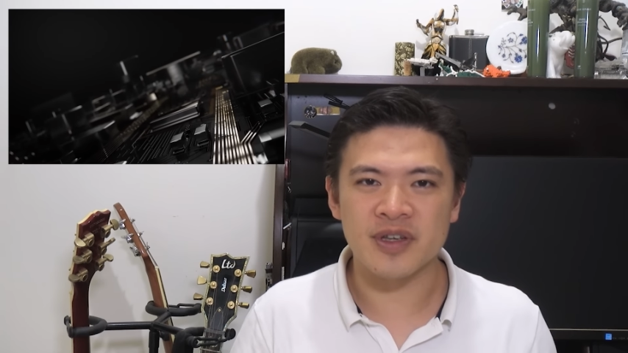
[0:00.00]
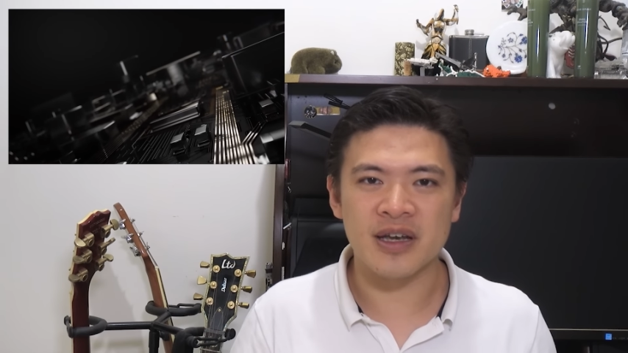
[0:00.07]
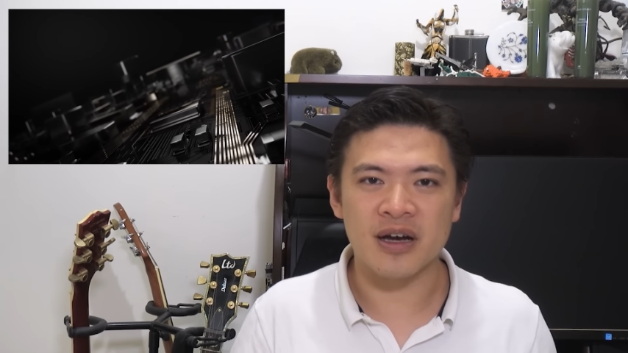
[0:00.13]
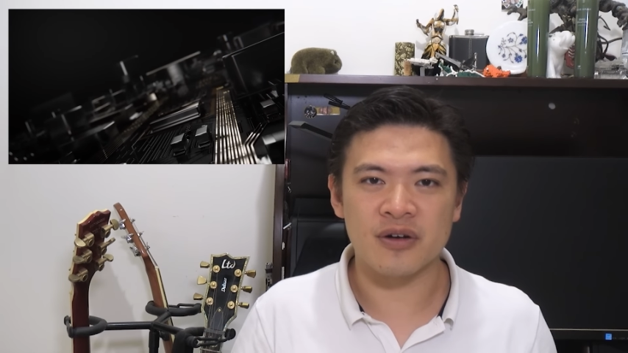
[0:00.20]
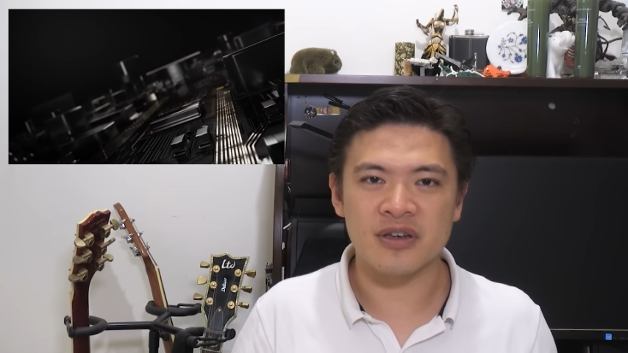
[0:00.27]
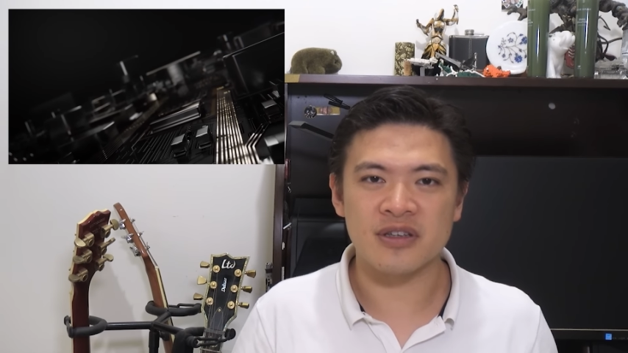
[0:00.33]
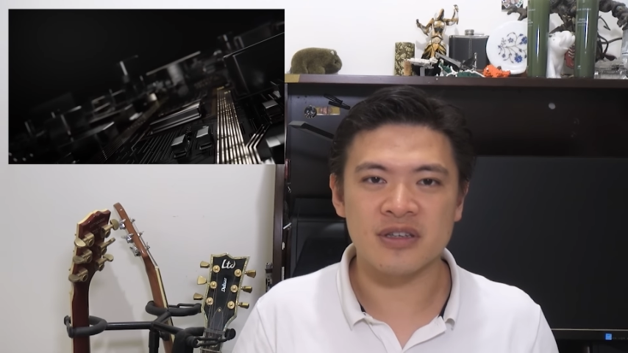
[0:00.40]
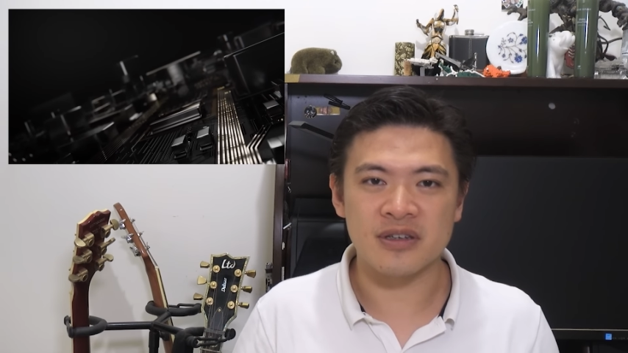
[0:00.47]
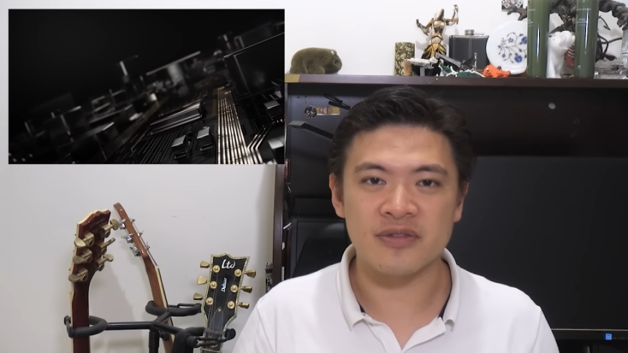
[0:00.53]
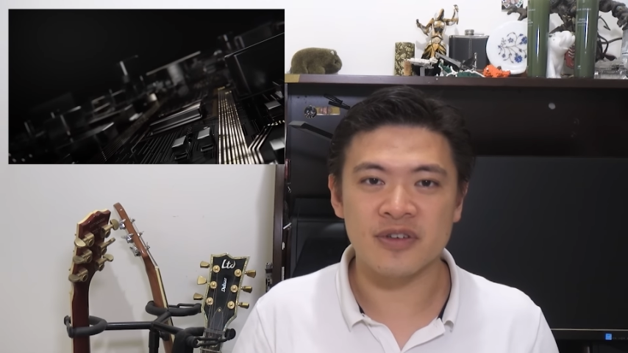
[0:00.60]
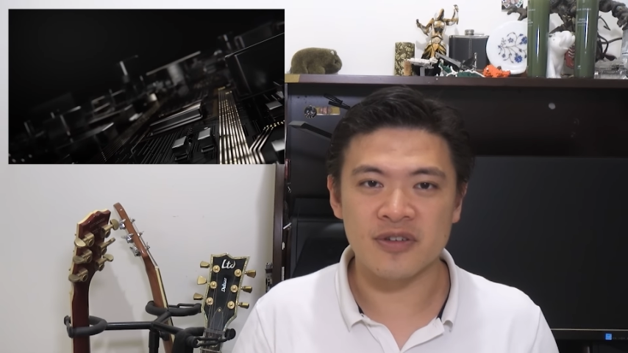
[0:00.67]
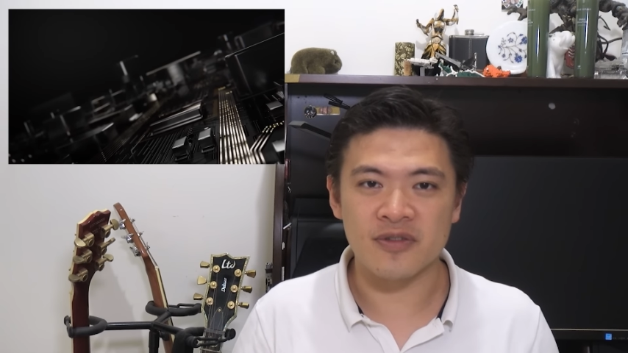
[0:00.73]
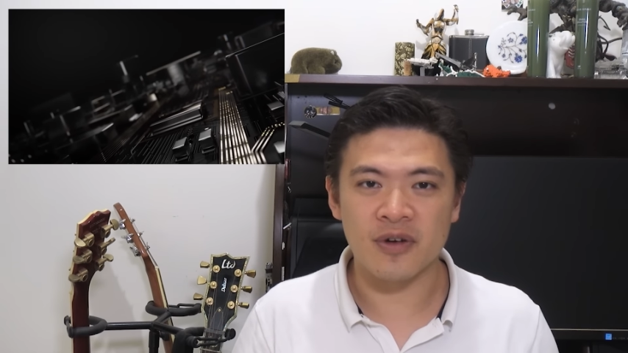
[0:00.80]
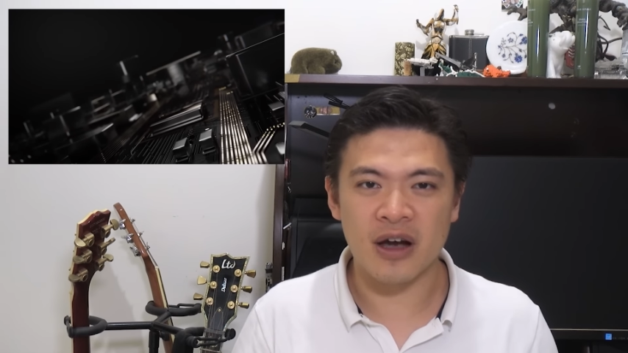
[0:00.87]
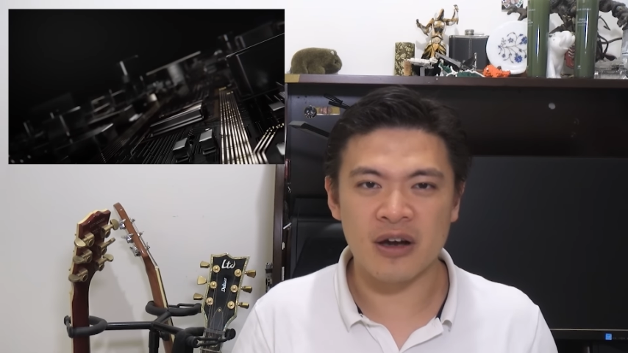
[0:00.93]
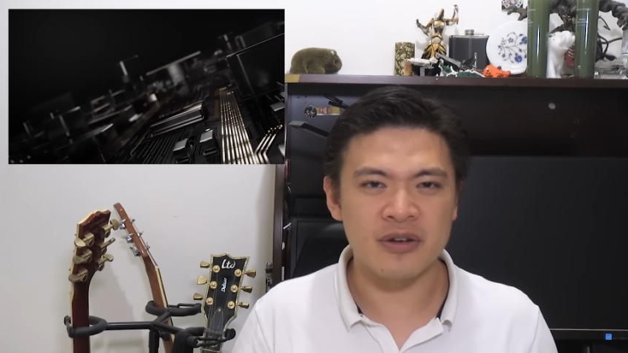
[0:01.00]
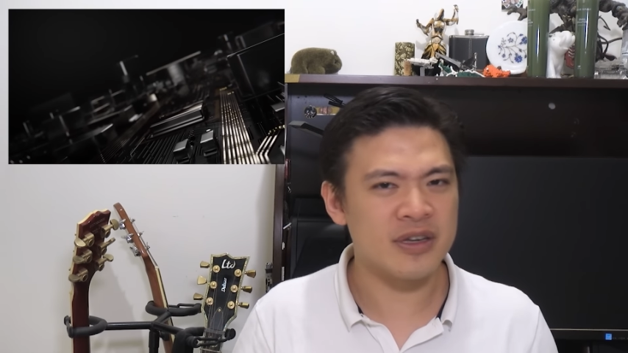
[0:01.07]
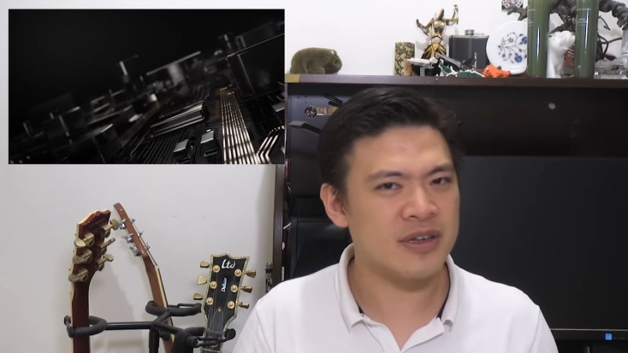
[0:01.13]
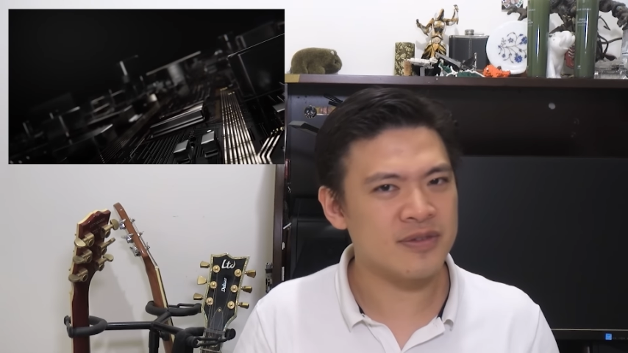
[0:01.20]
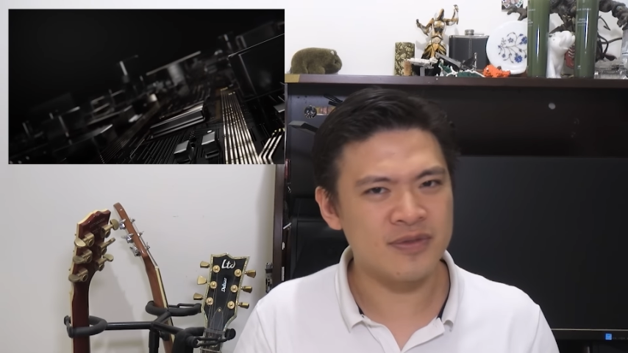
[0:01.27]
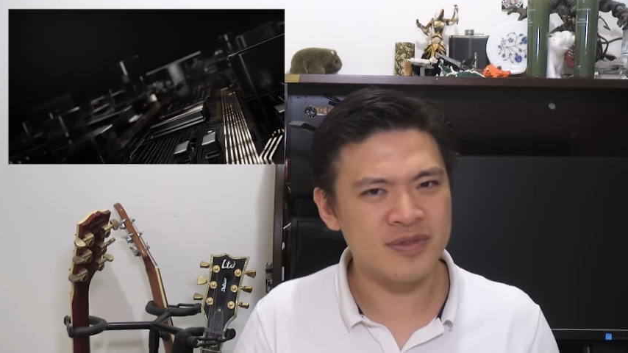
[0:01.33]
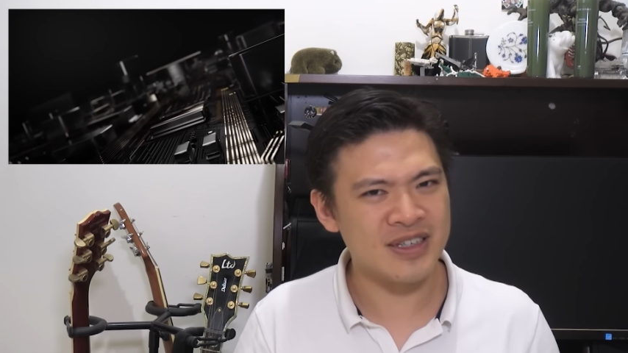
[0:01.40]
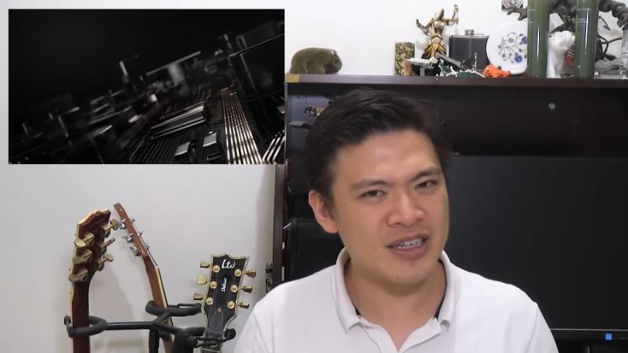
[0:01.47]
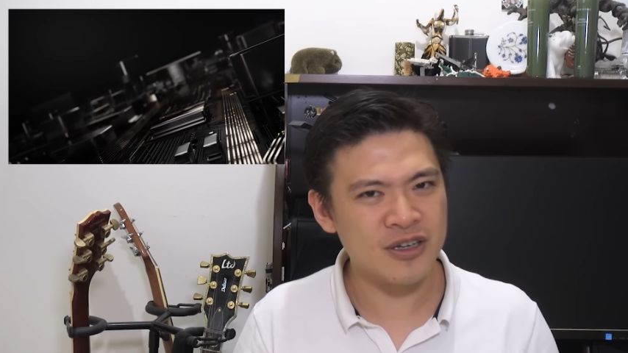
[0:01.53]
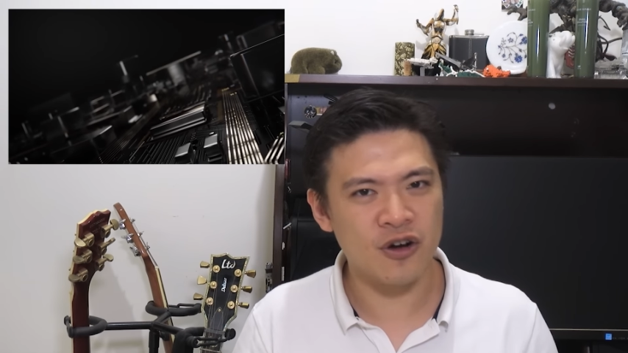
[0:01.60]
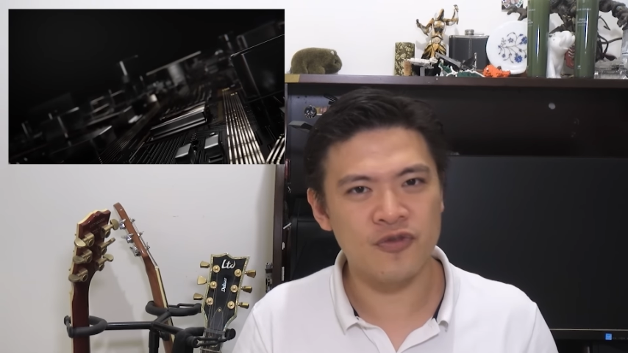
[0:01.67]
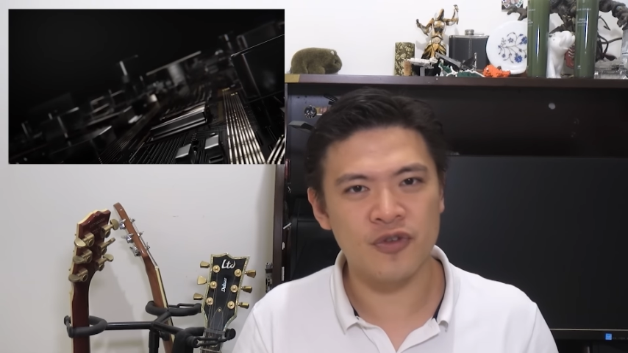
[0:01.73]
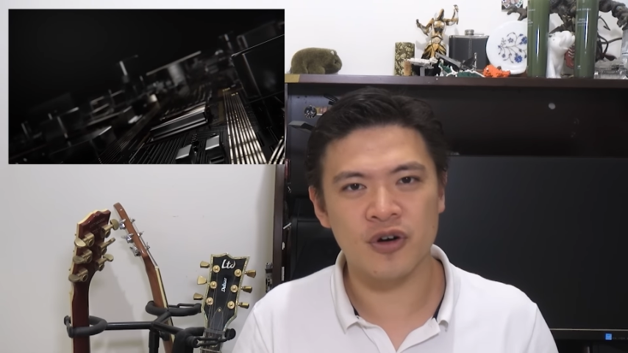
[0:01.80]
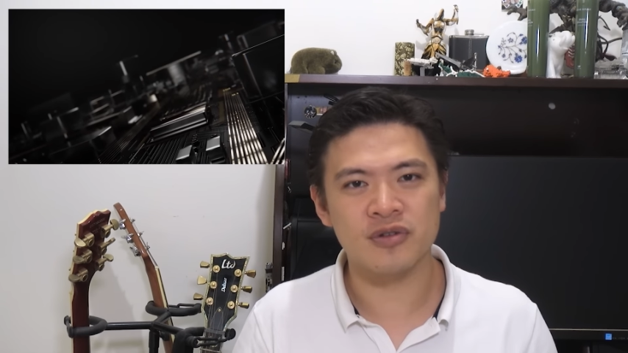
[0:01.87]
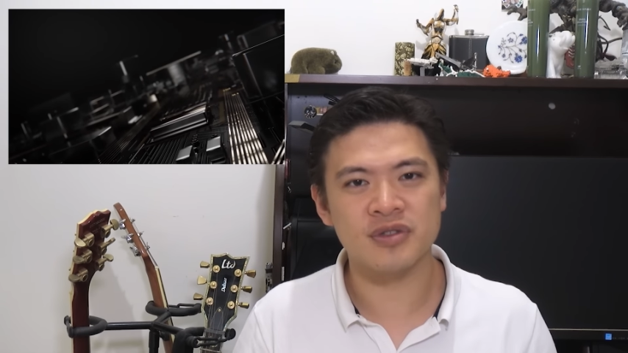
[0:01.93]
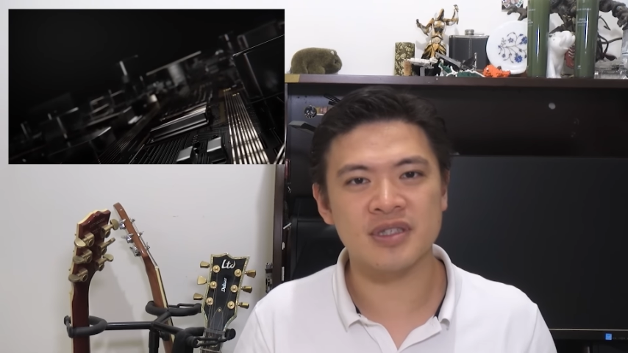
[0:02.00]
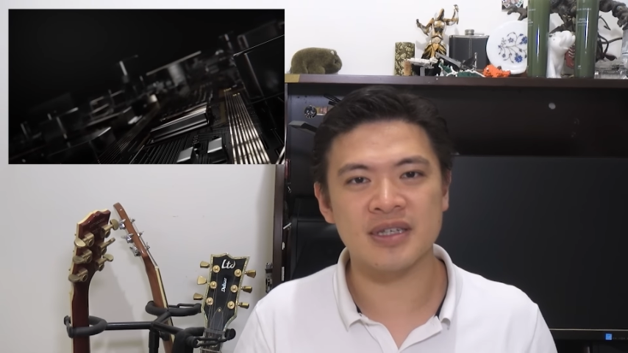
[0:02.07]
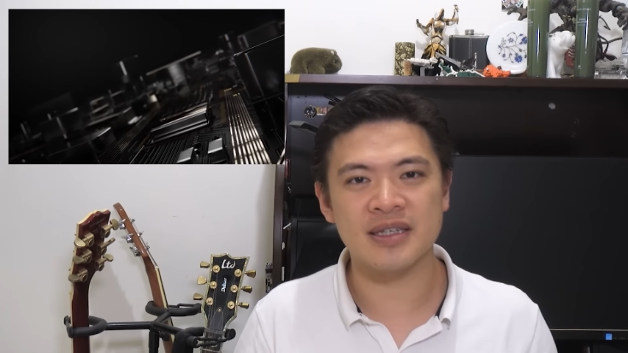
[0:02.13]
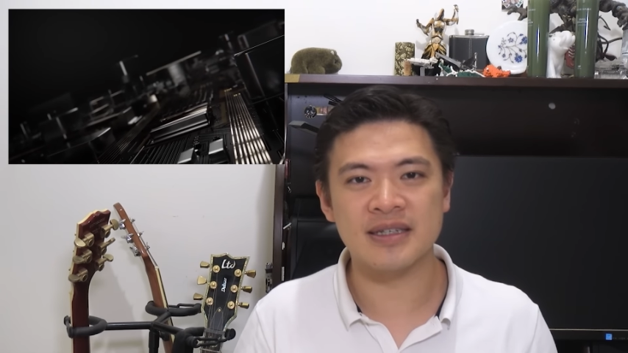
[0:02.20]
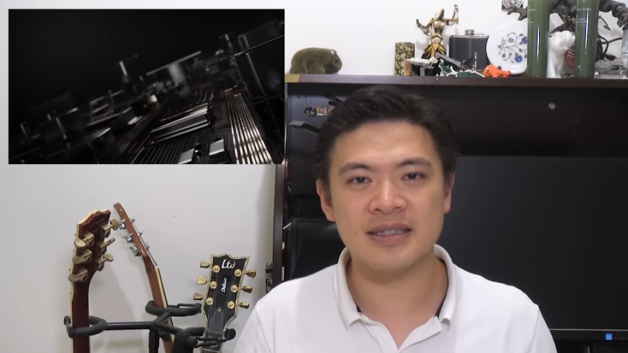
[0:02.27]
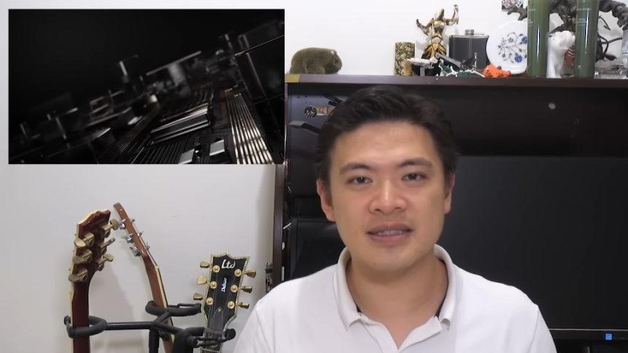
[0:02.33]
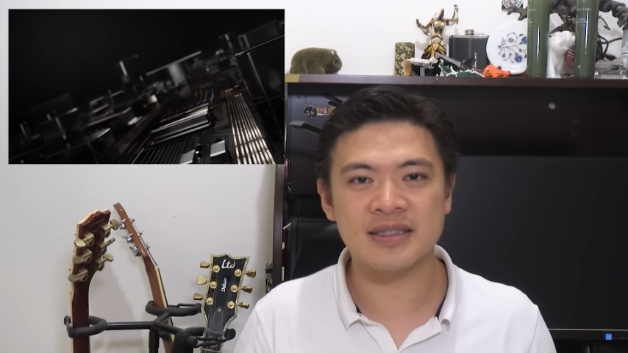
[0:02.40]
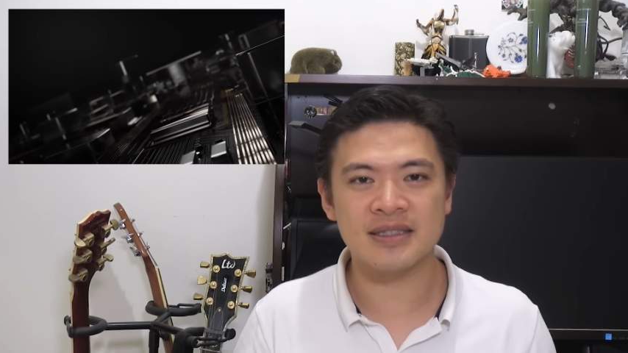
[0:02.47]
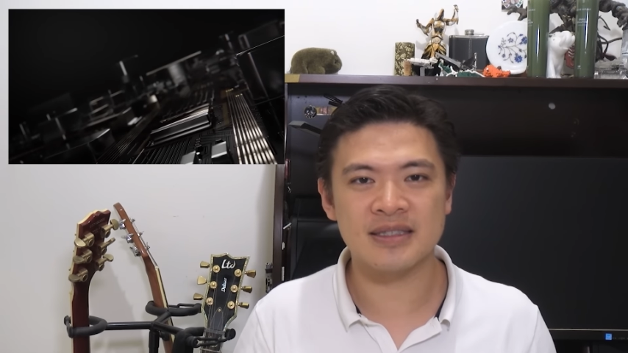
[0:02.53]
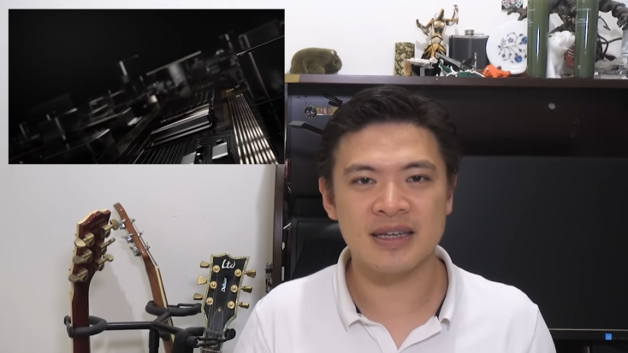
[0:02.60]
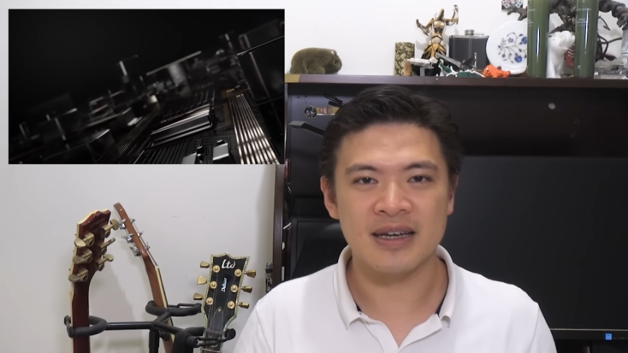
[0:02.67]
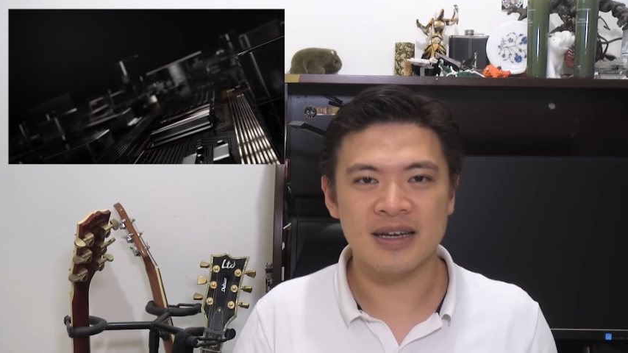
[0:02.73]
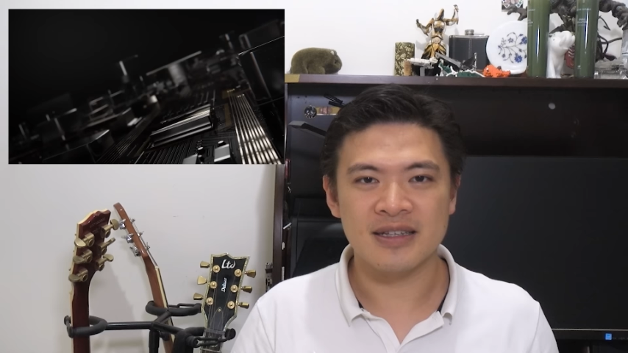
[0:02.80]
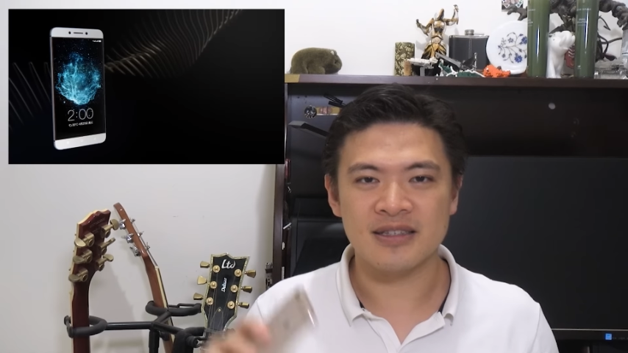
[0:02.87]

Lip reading: the LeEco phones is